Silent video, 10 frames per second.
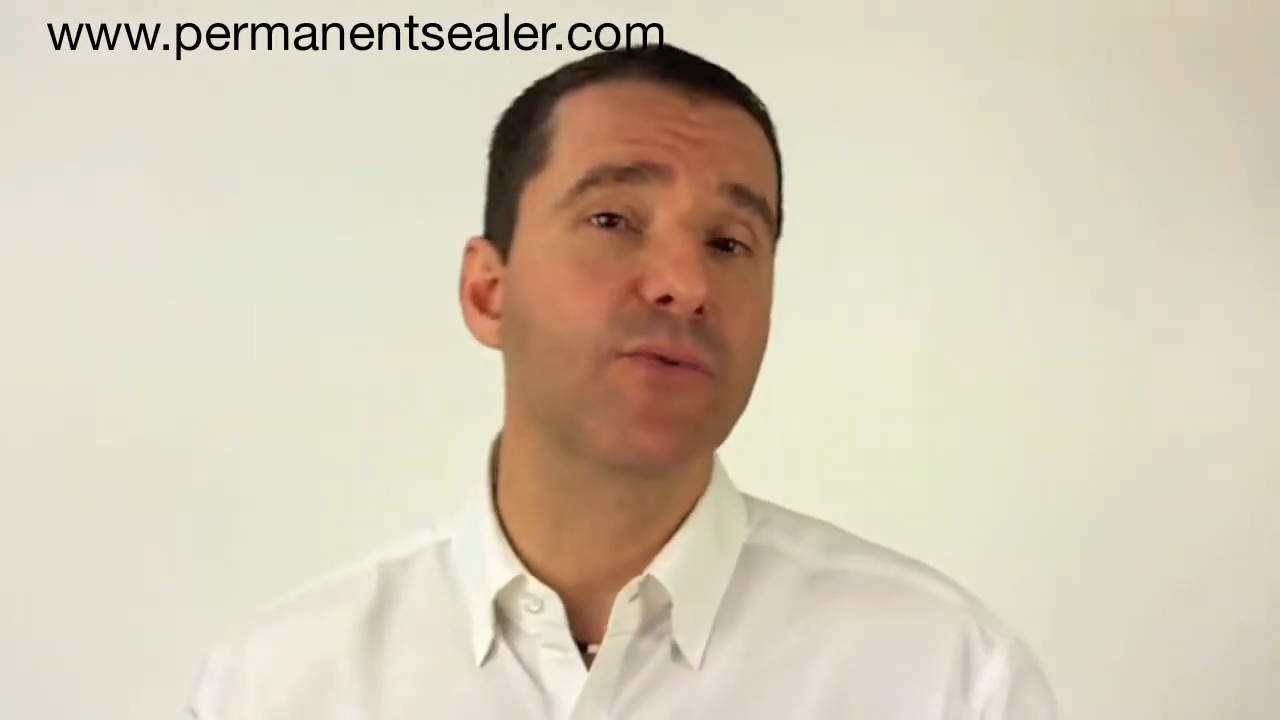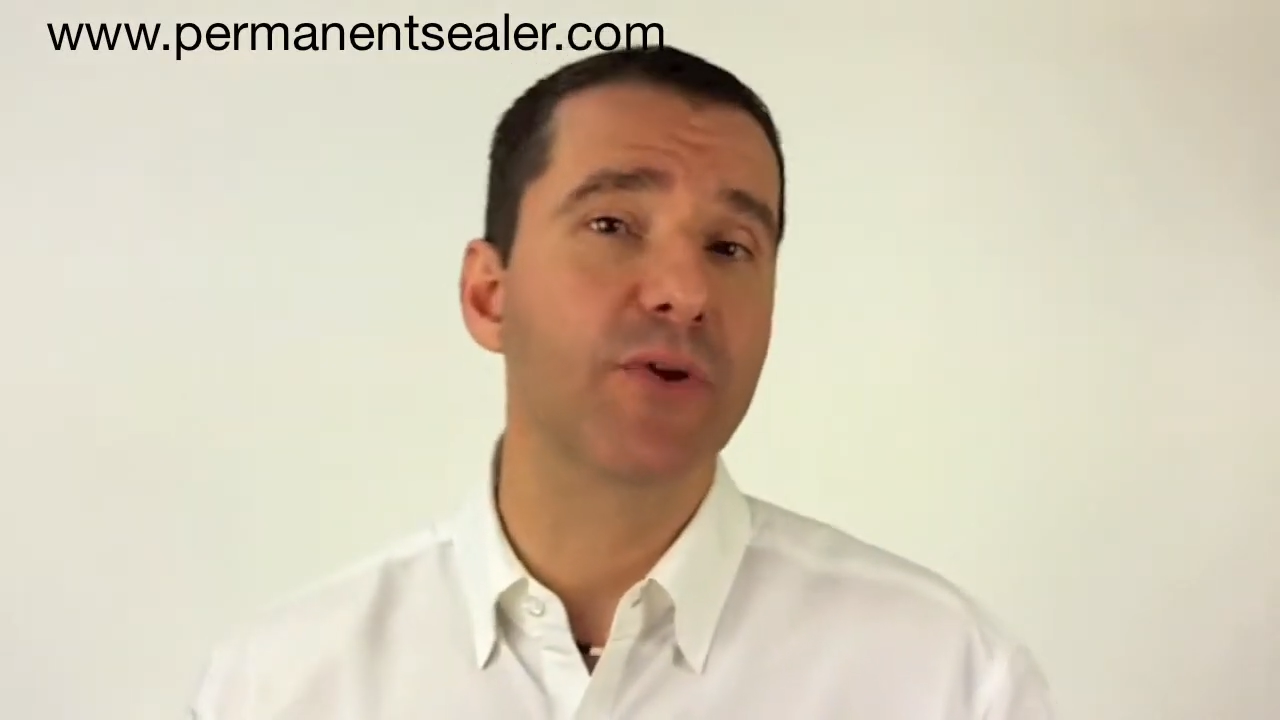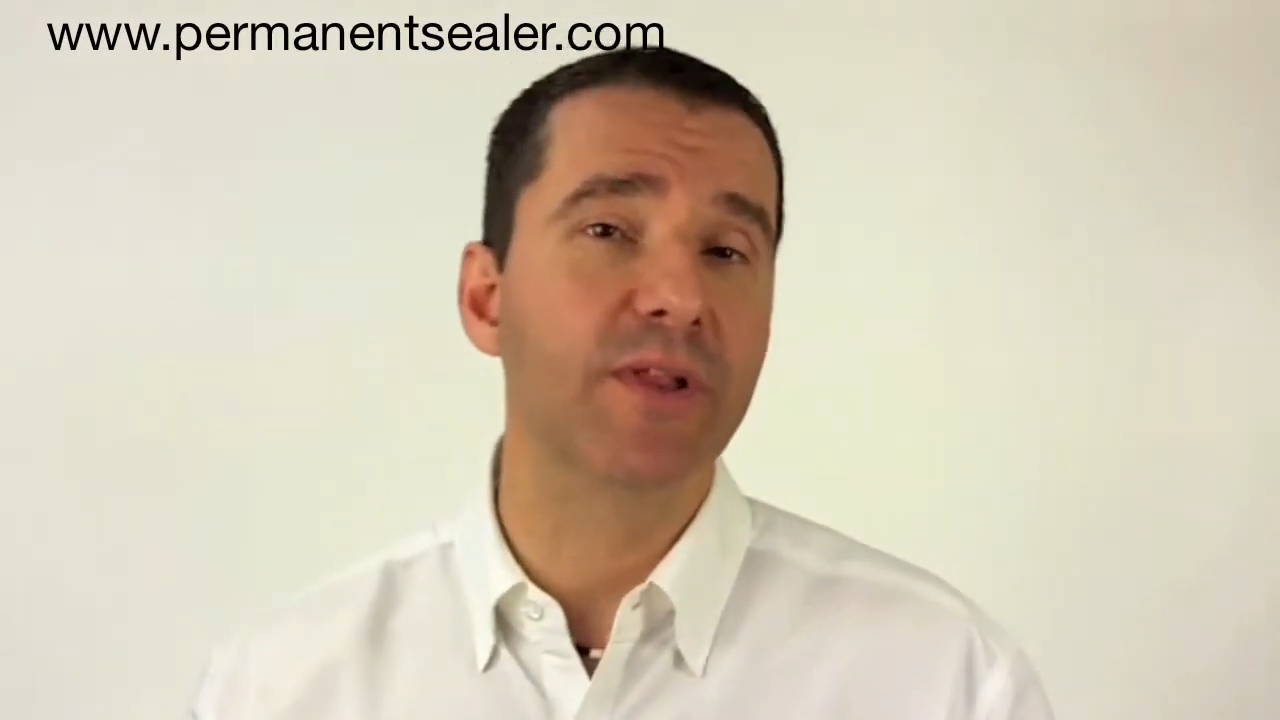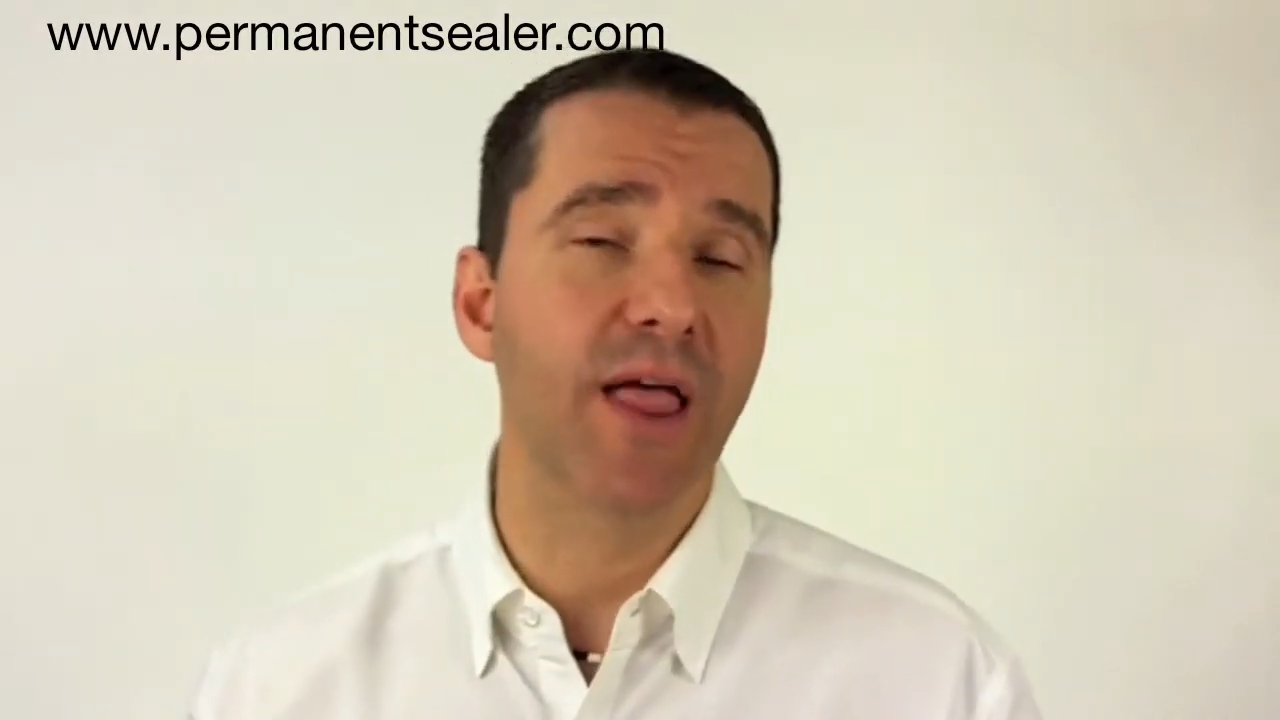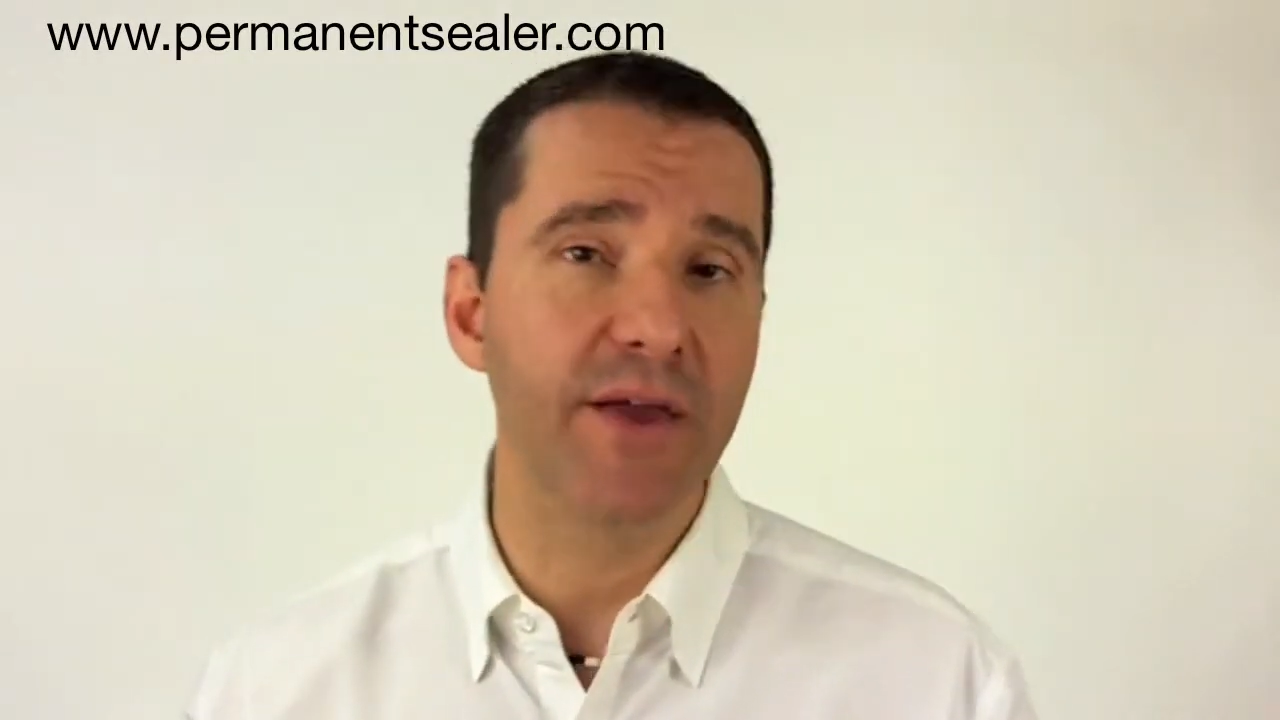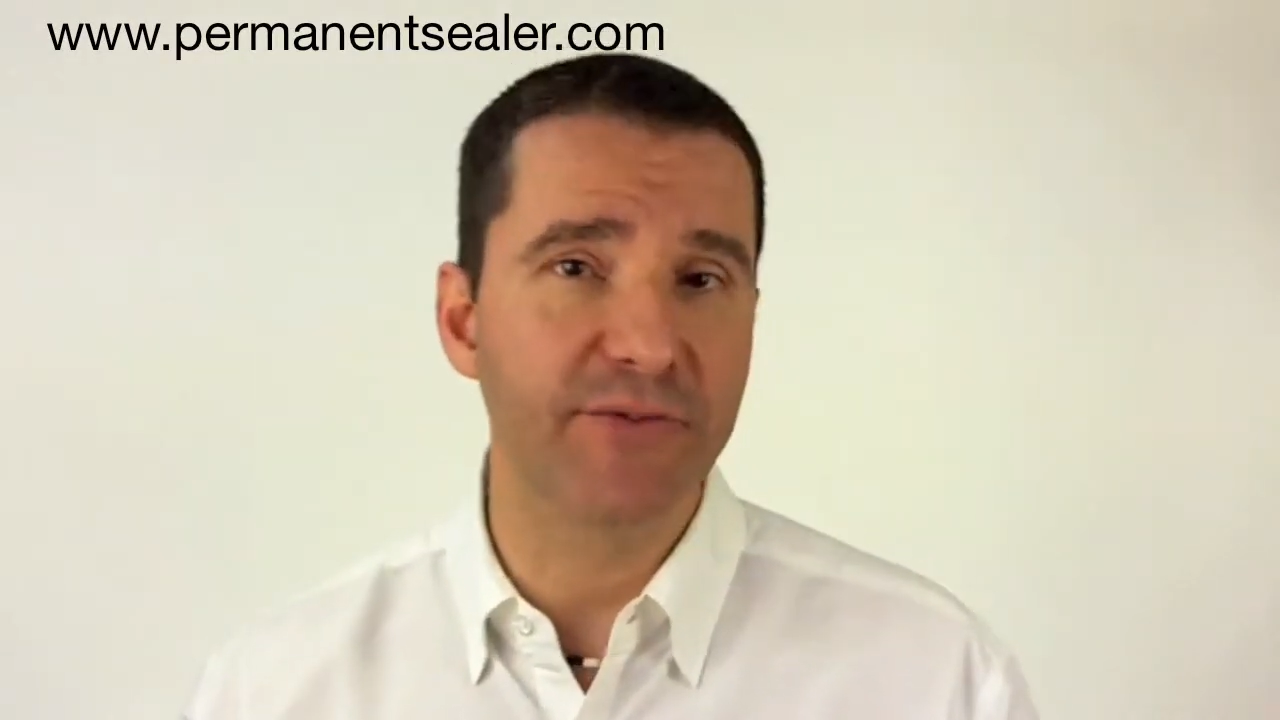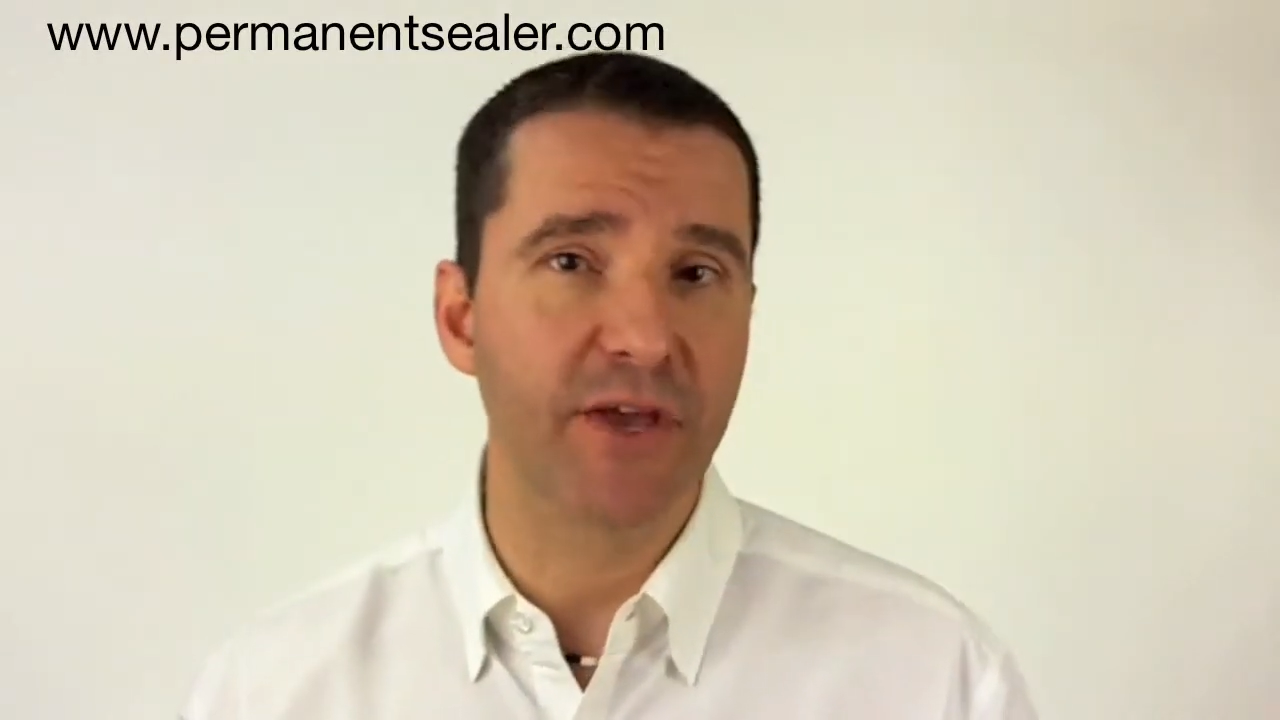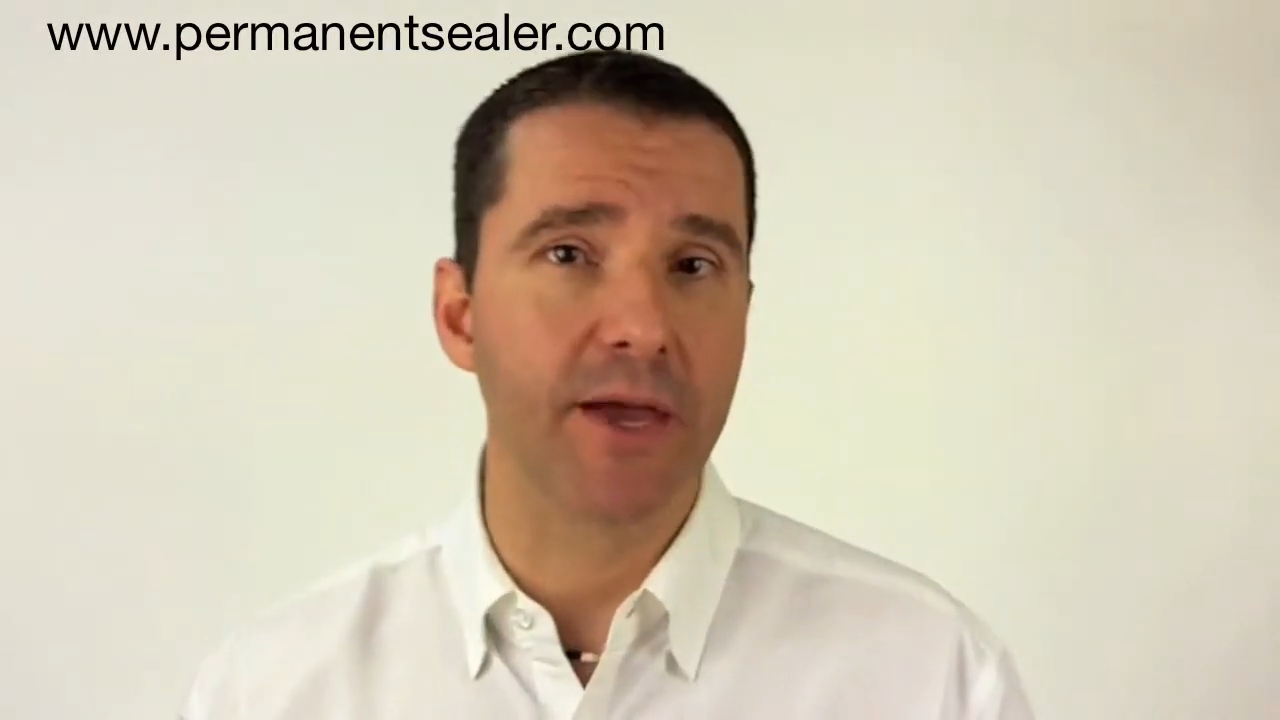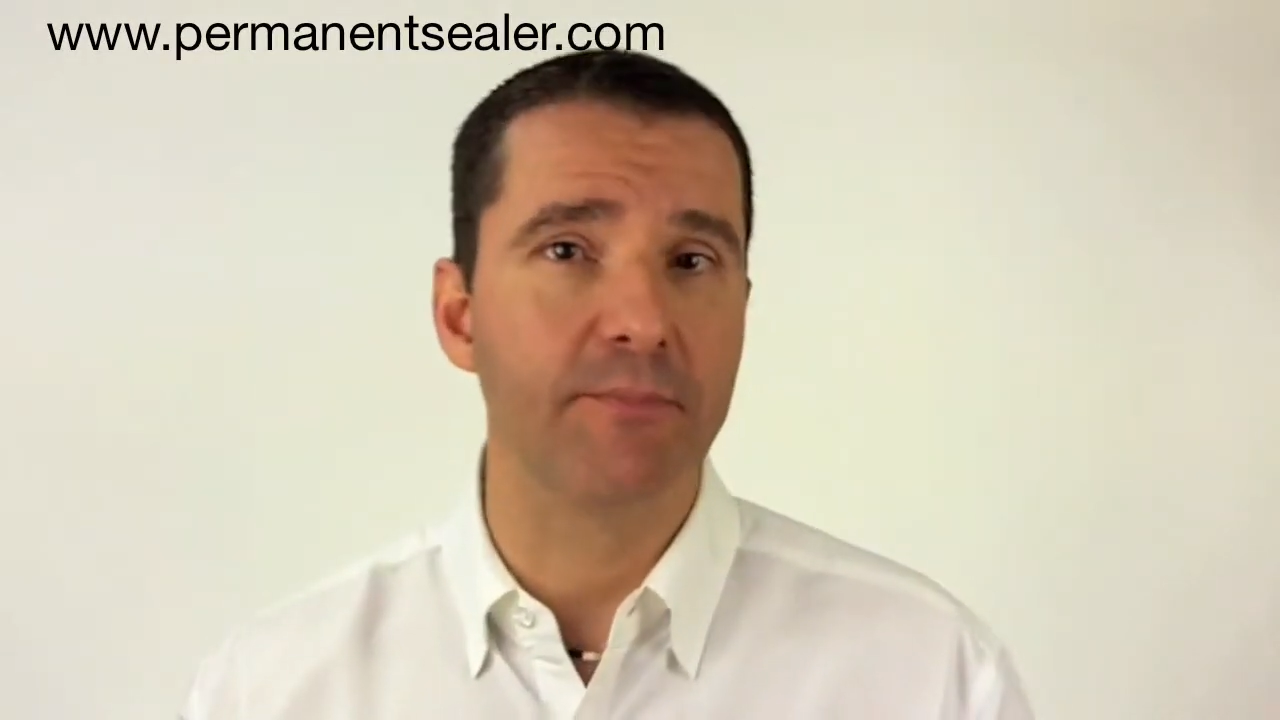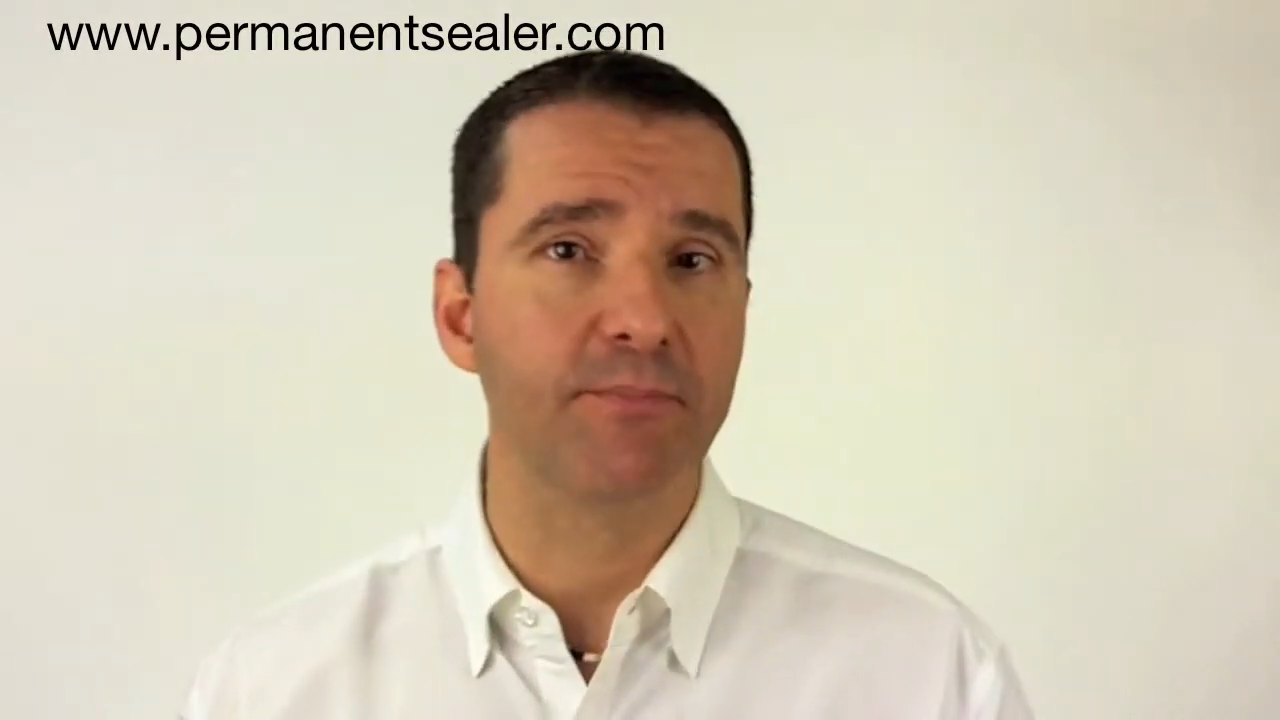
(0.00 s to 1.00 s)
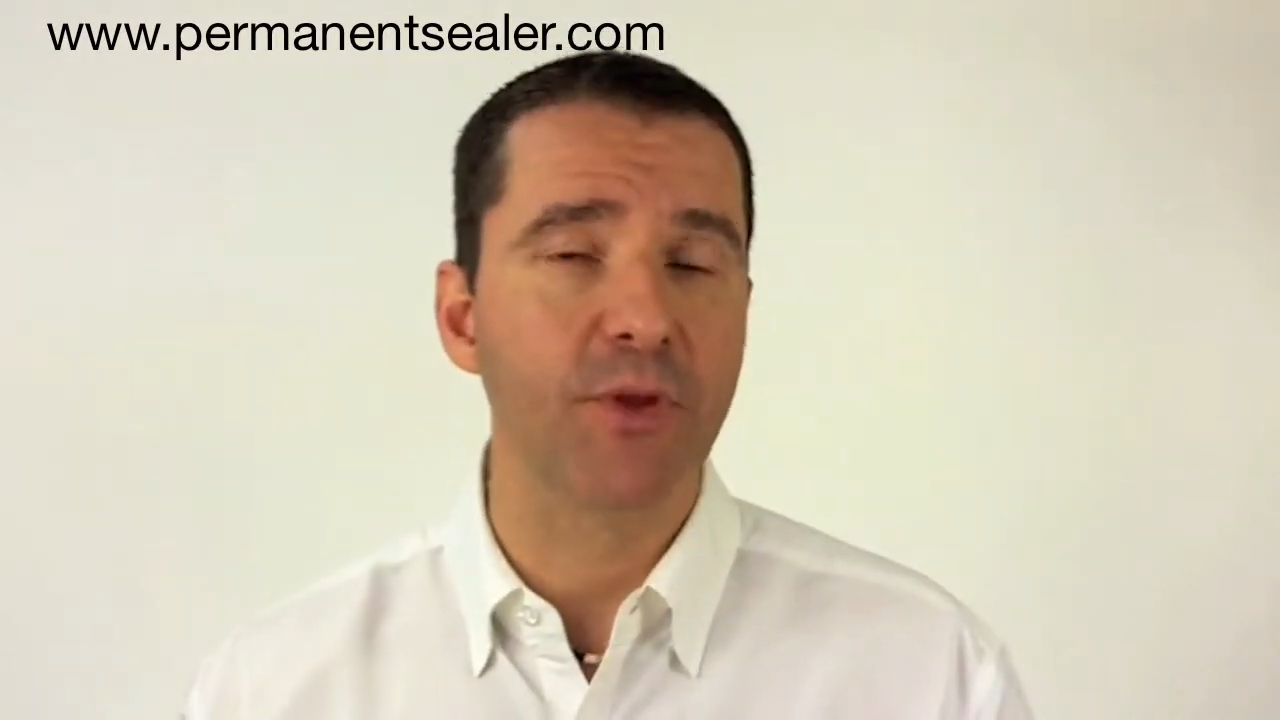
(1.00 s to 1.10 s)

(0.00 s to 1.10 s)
for a lifetime.